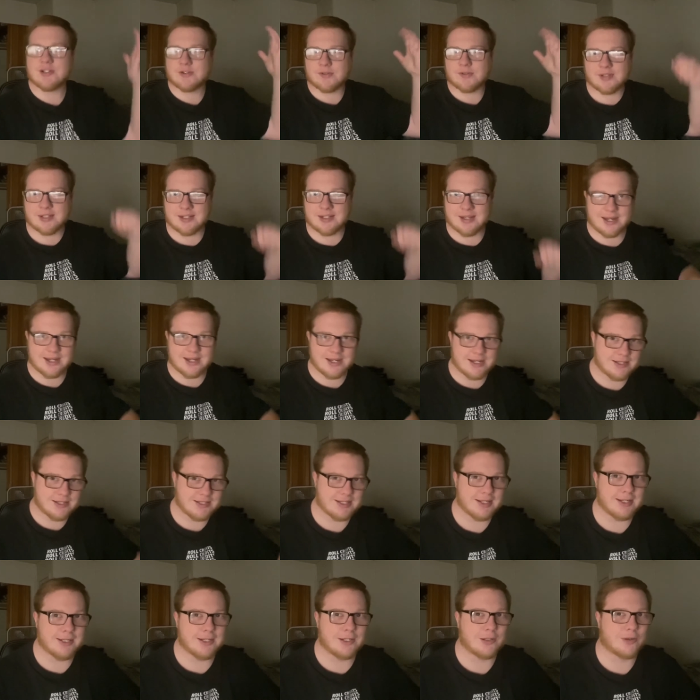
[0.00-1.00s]
from the
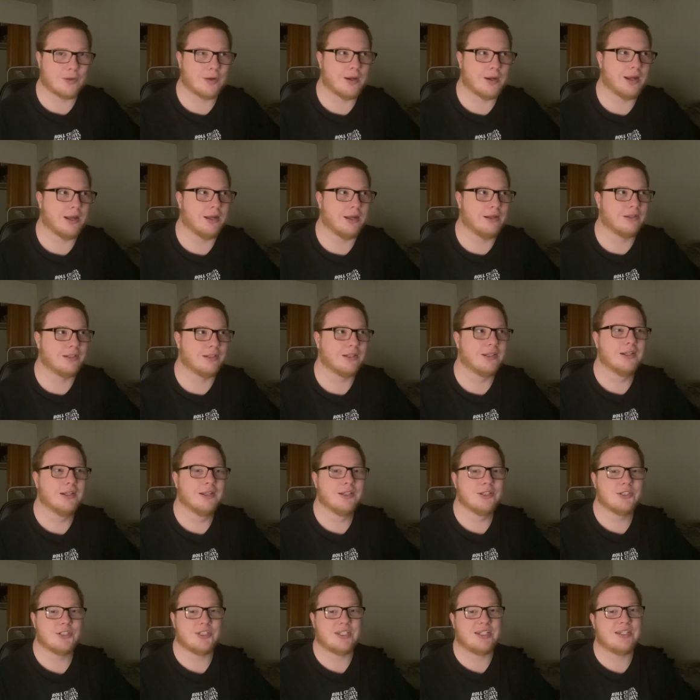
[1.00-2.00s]
IT Crowd,
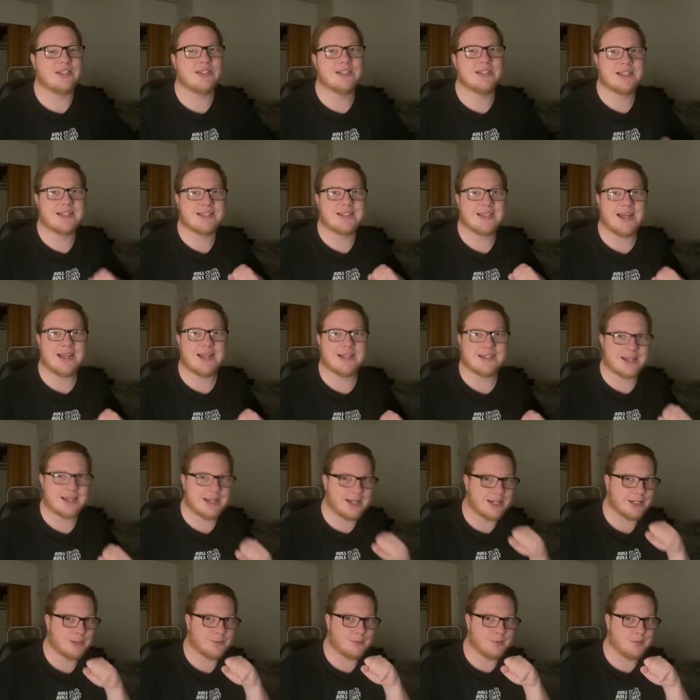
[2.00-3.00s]
she uses that to
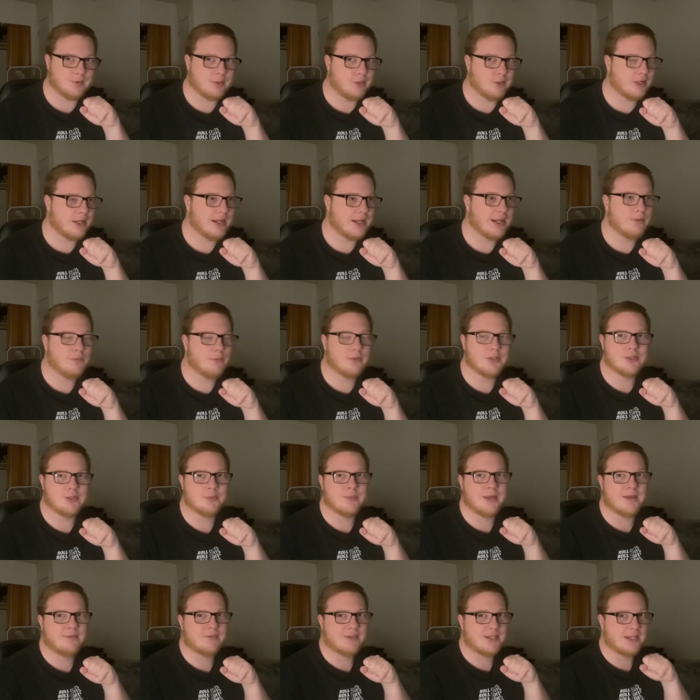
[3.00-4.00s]
kind of communicate with
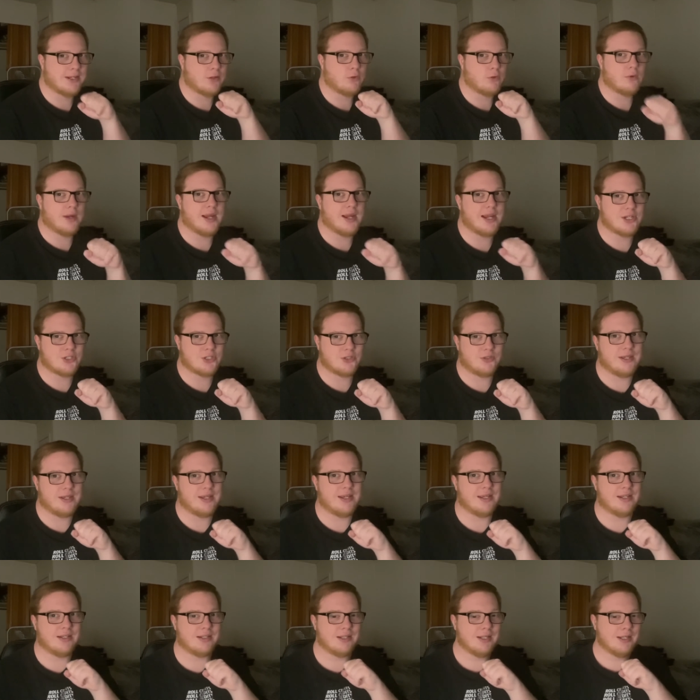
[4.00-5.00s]
them after they crash
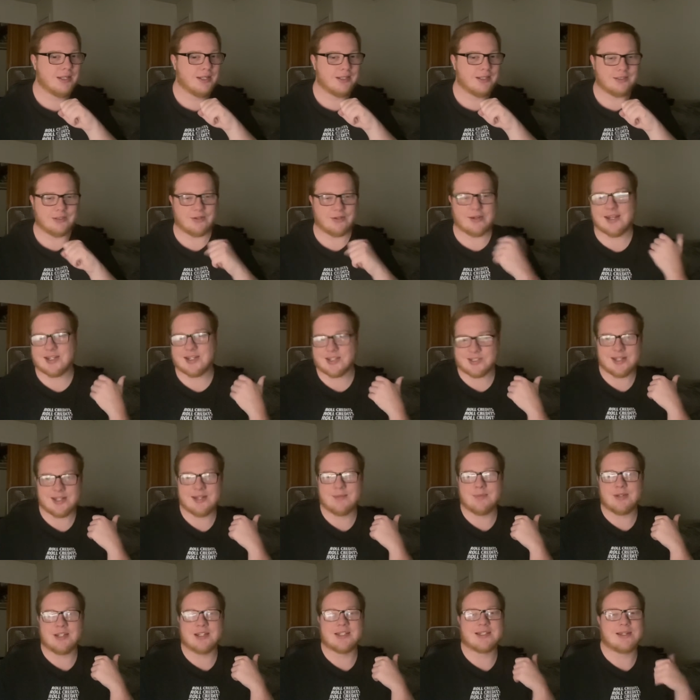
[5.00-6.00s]
land. They crash
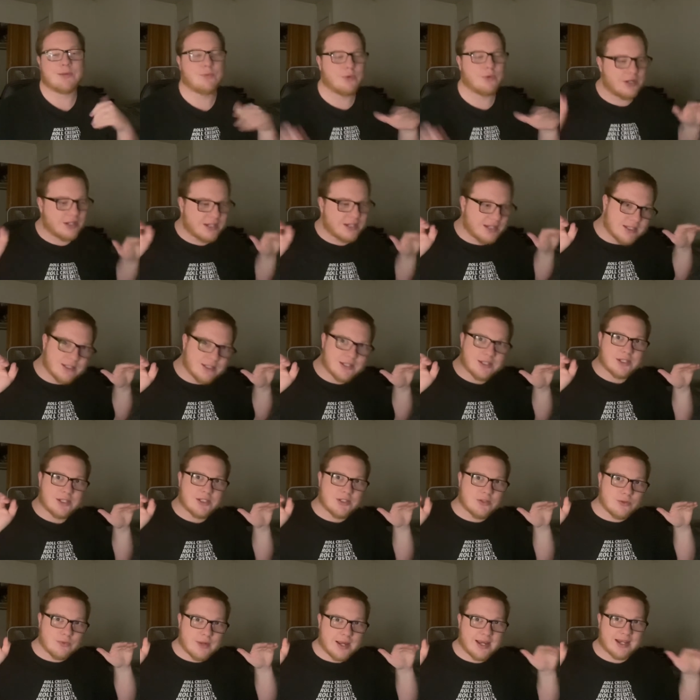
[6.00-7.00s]
land because they run into the
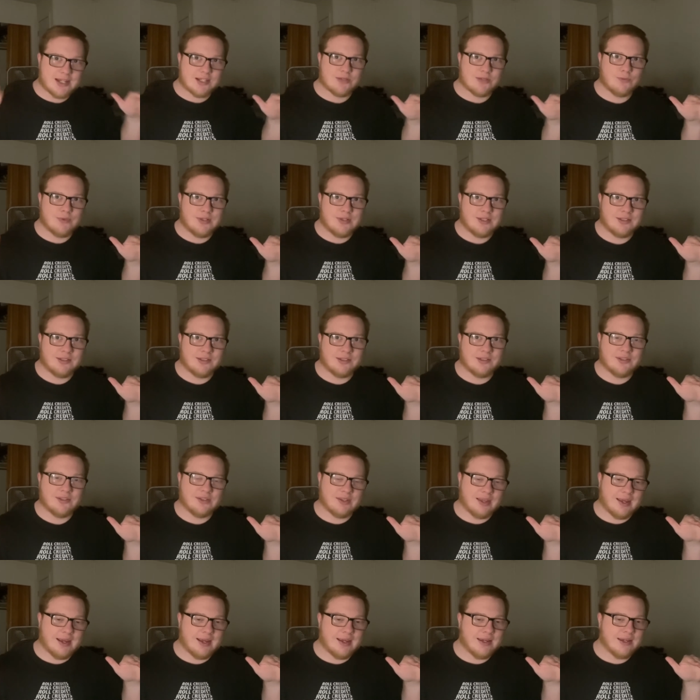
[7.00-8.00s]
2 X-Wings,
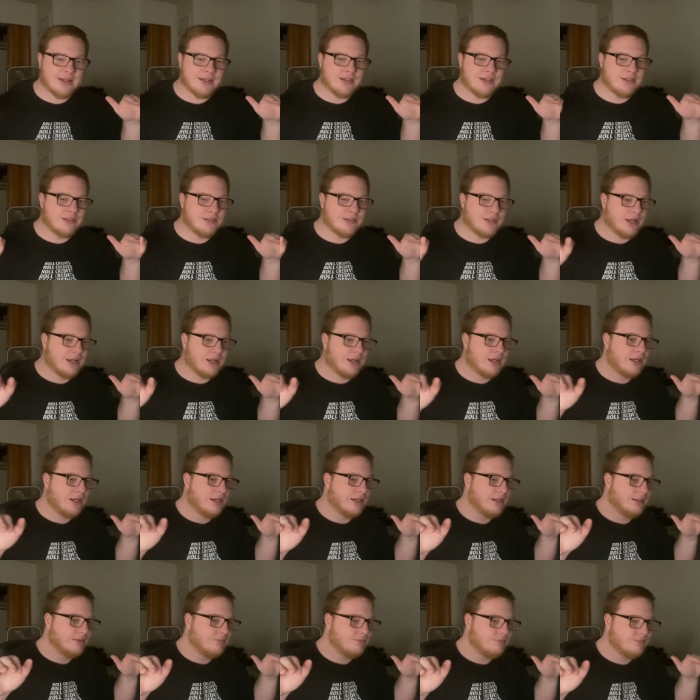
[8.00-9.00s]
and
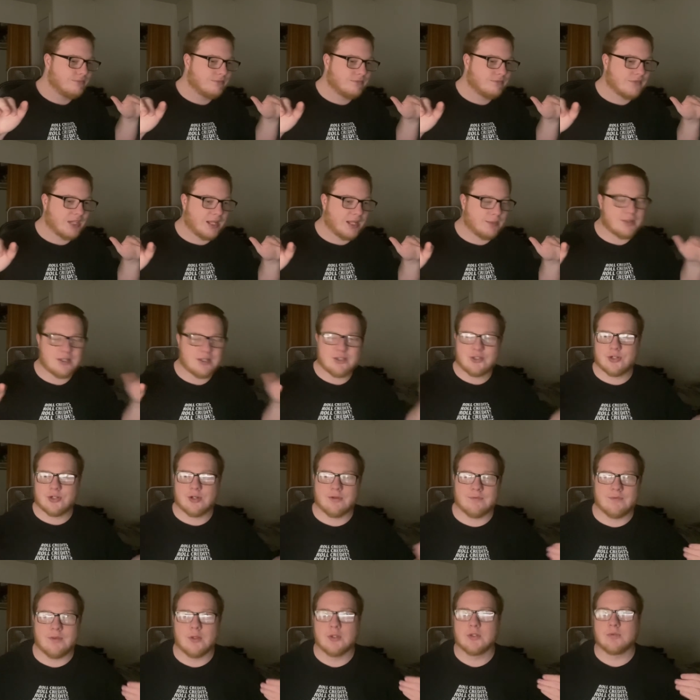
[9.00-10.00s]
I'm not sure
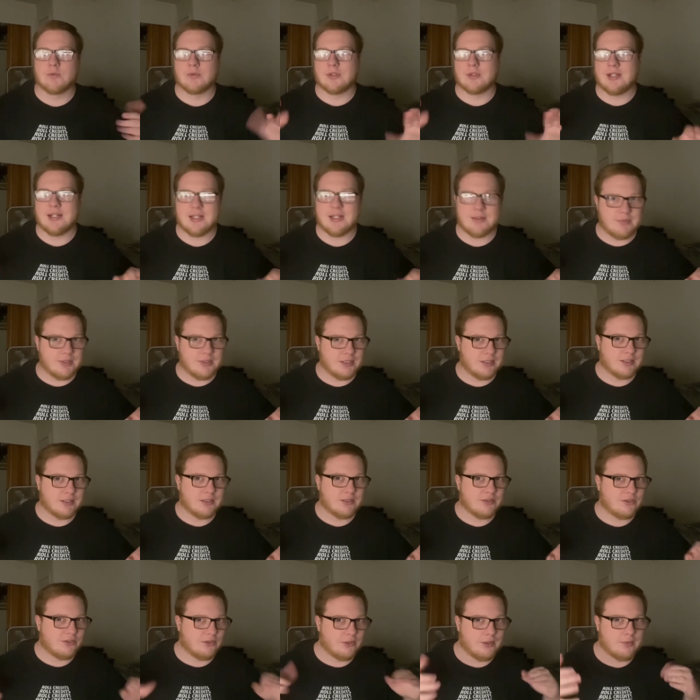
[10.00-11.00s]
if those were any big
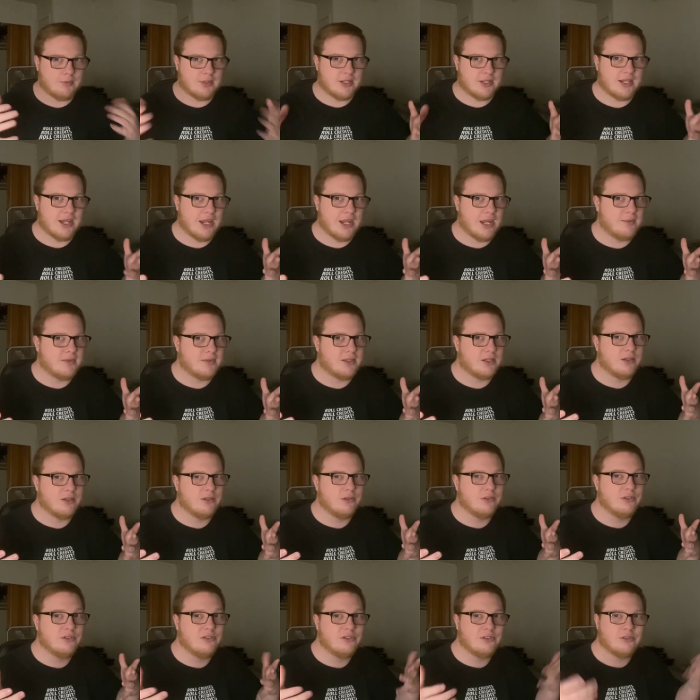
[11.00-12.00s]
celebrity
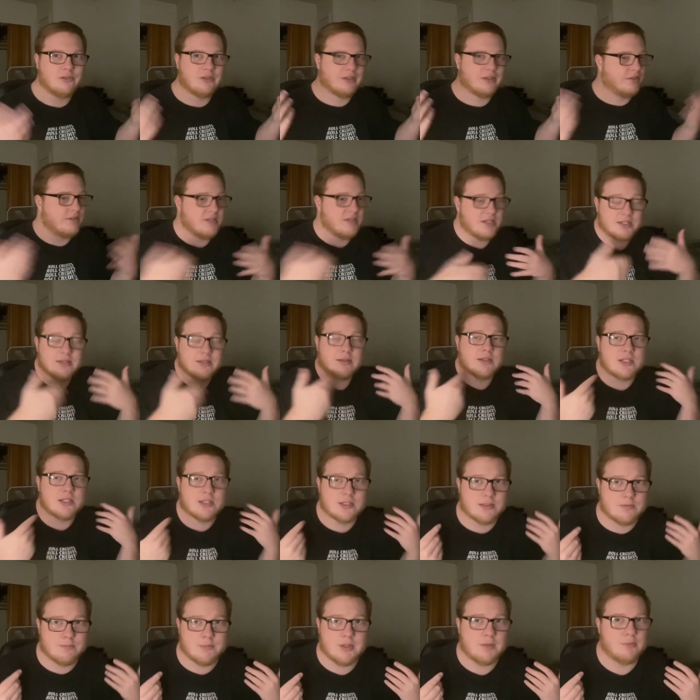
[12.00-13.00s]
cameos, at
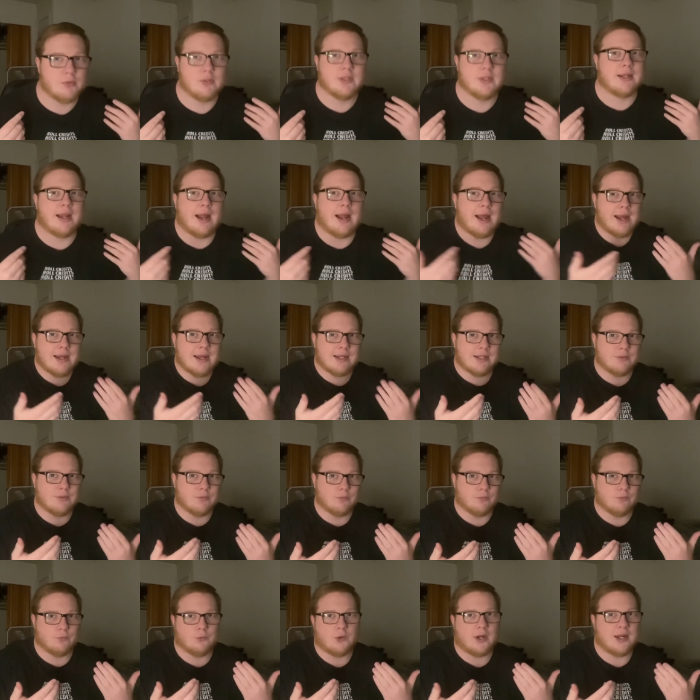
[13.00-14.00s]
least people that I
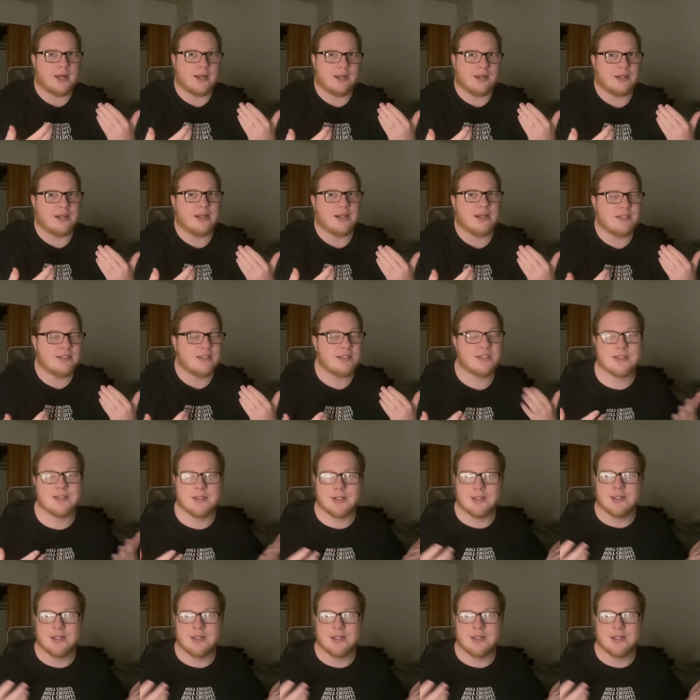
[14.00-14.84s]
didn't recognize.